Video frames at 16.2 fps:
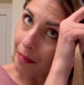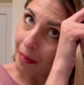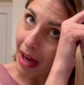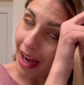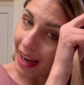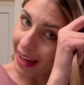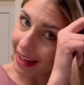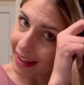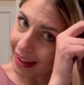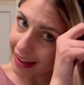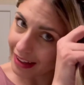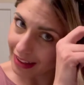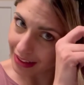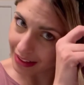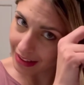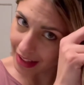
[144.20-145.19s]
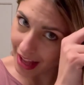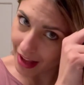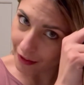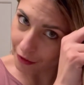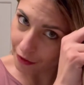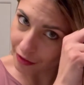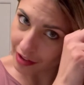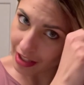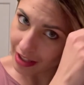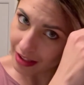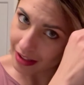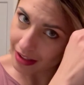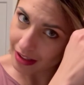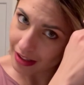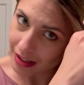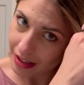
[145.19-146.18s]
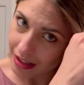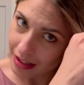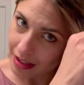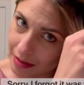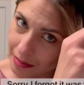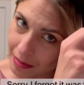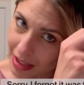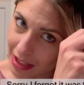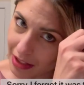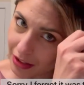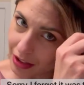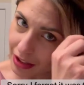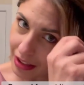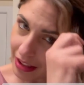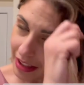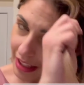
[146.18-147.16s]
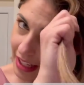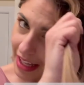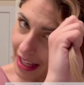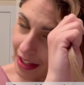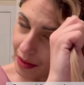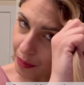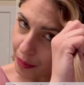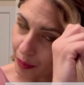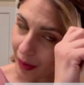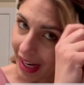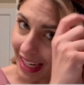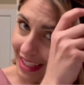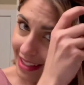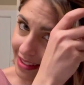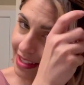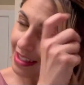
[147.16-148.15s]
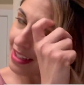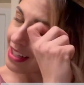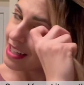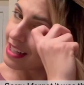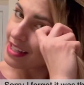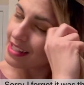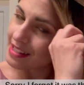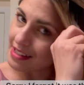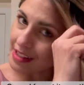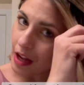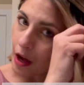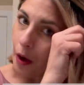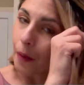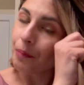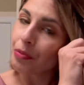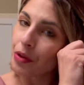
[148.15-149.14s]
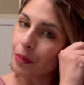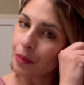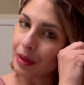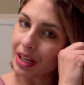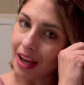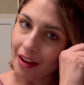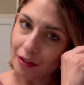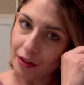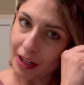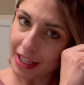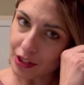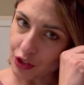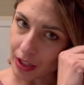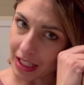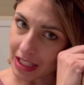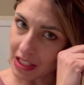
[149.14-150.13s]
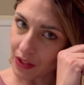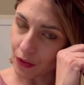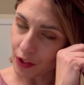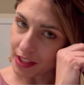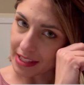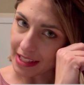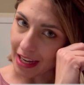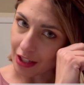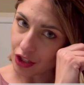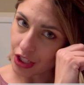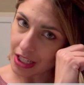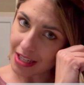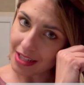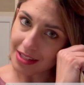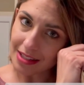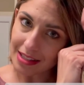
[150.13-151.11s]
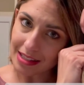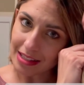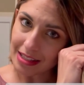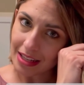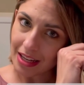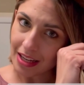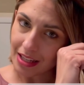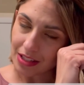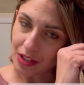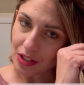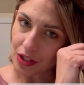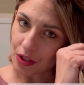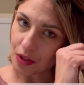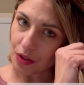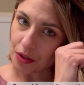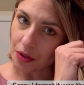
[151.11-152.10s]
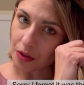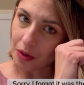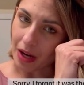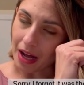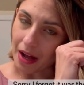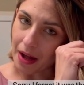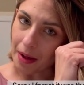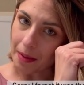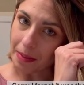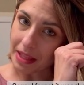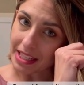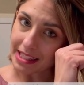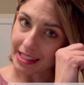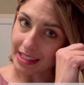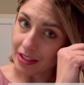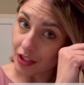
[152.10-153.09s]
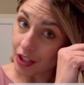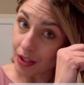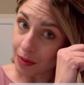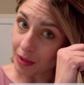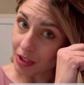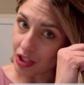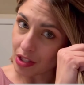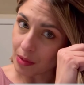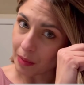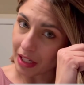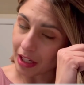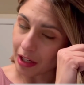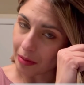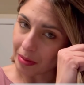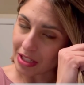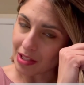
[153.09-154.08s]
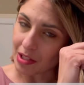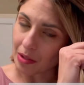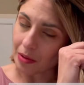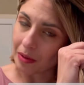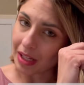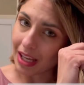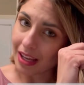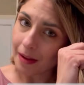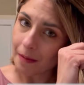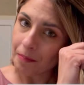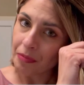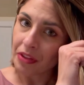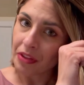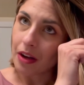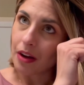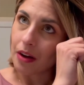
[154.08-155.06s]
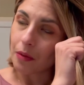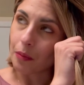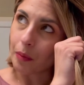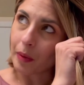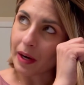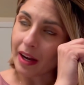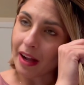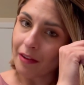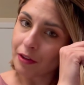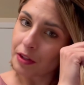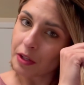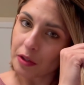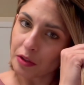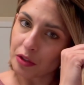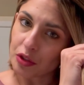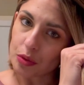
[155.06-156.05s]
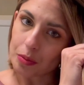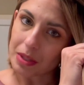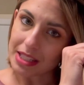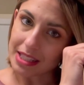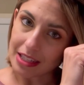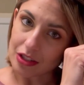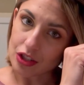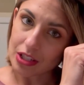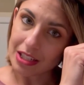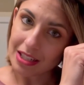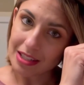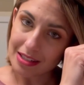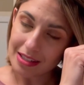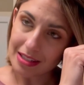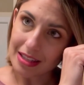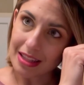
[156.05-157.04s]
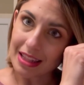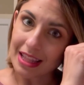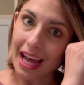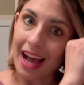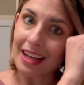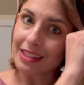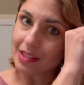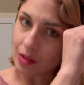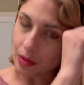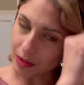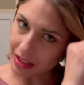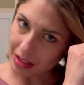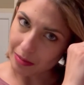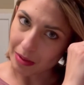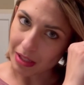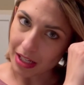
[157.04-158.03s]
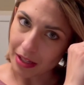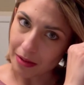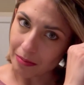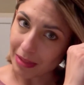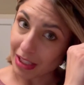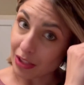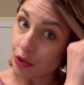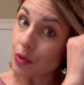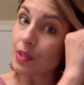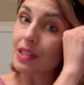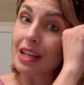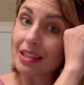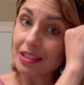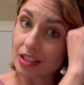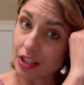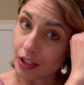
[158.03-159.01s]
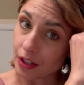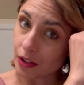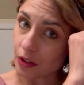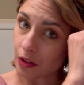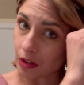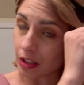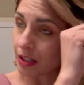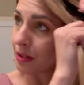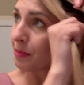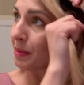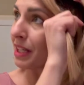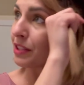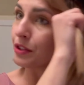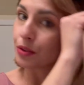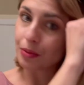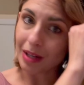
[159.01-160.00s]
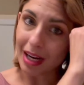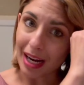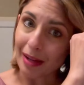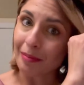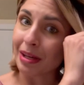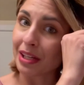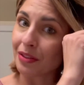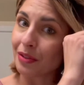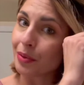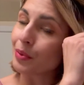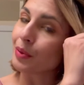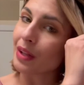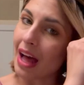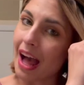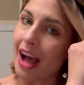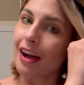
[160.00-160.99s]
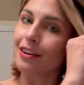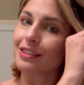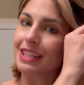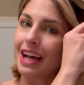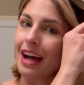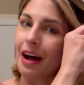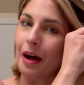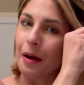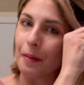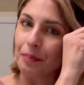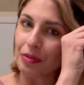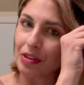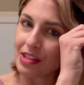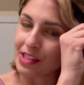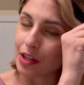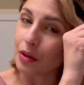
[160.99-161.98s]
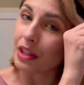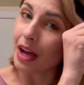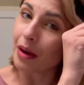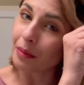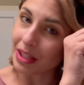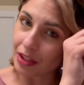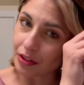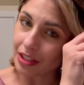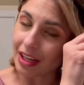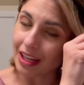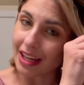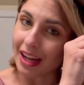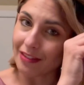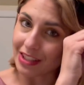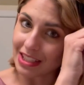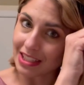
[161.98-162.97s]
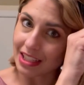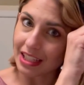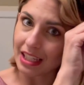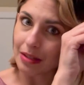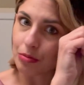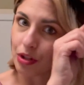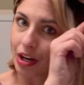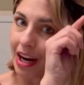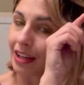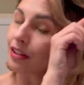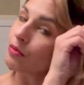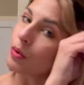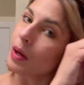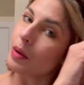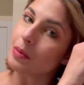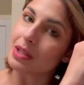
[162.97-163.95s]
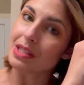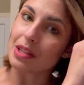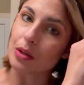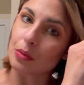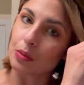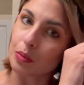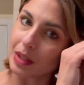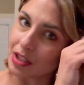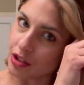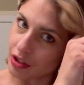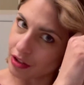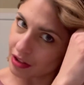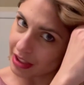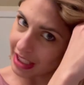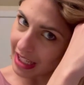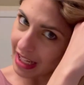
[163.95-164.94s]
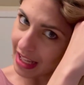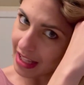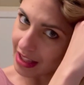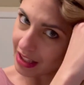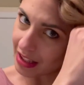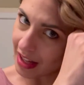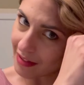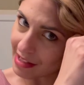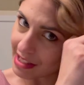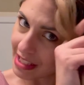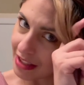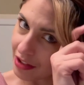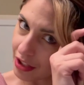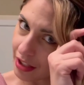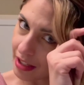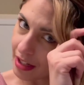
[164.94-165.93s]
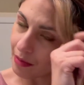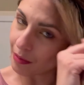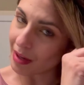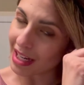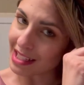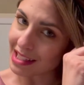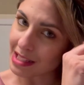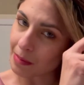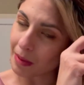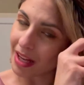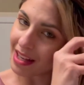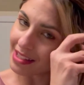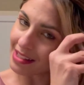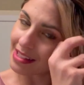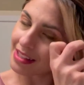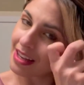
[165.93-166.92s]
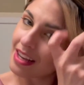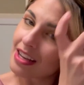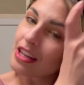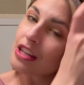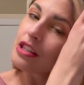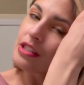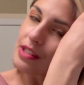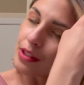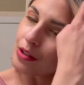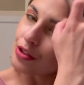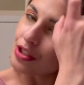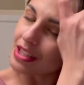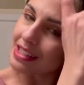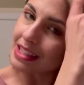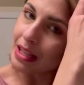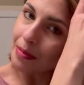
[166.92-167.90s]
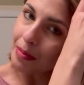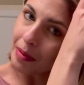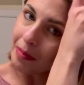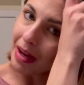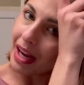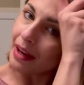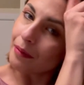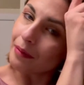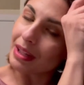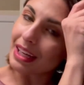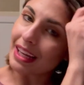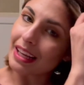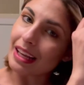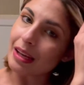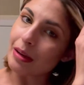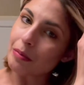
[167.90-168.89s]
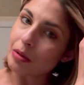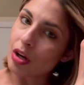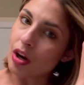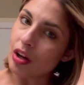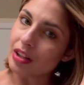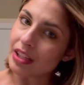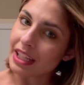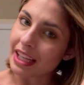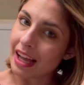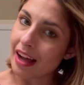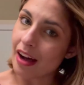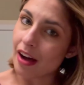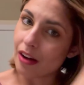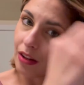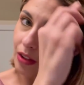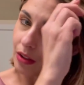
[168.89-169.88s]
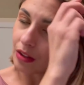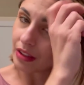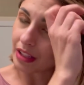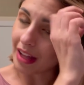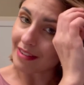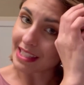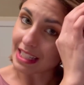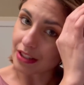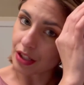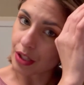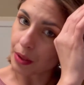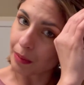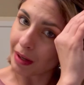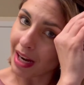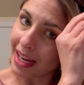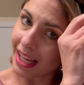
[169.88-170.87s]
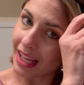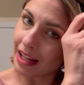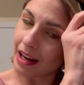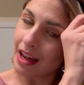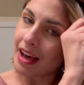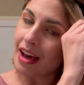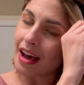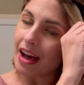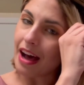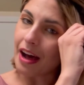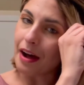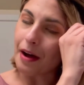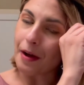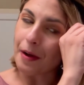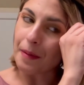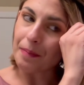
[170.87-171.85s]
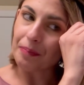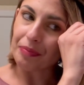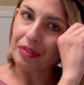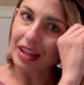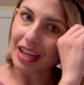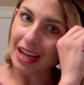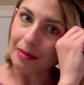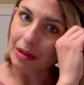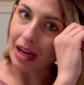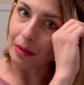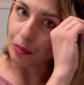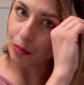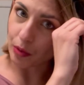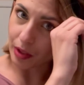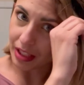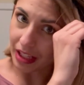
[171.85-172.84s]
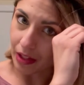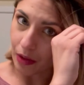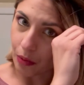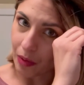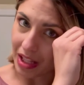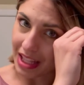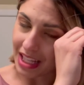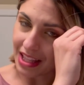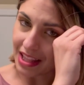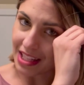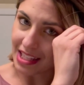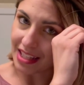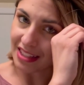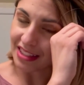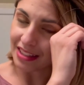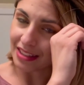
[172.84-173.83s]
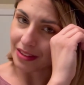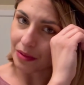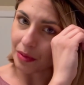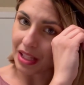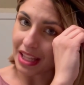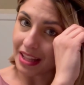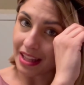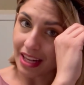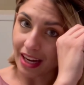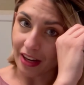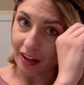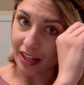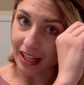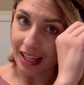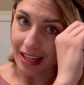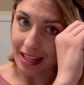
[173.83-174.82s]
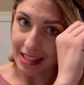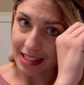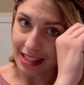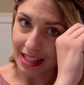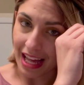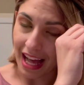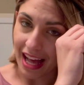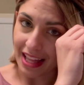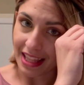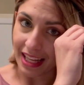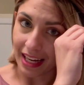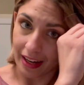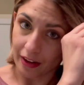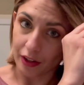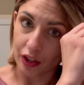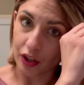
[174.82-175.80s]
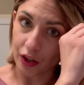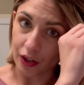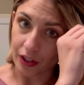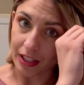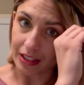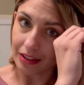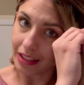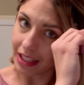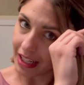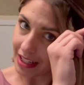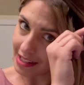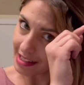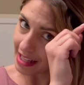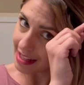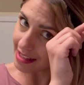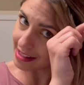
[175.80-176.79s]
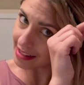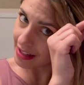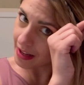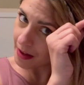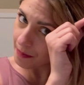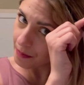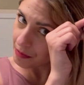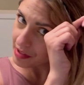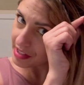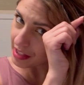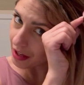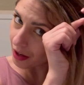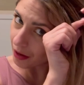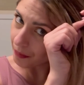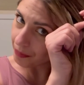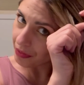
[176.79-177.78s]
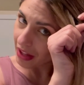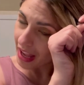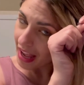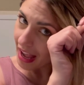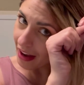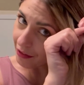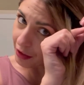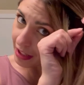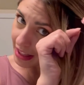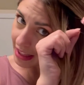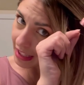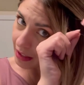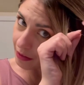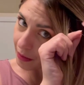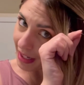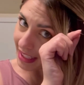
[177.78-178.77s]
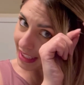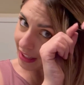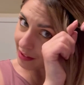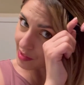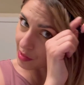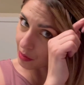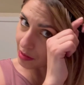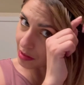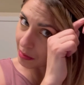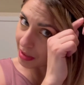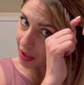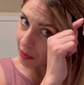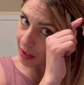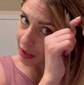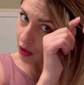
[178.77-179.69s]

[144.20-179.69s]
my left, middle, and right. So whenever I transfer sections to the center, which is what I'll be doing, wherever their new position is, that is going to be my new center or my new right, my new left. So that way you're not having to keep track of what was originally in the left, center, and right spots. So just keep in mind when I am calling out left, center, right, I'm working within the areas that the hair currently exists. So everything right now is going to be going